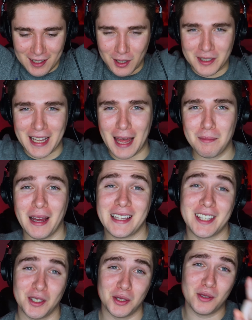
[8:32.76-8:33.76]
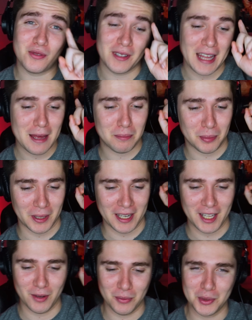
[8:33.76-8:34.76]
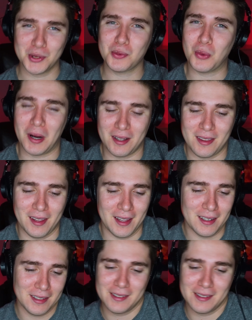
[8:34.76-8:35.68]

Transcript: Her dad might kill you for that, but it was worth it.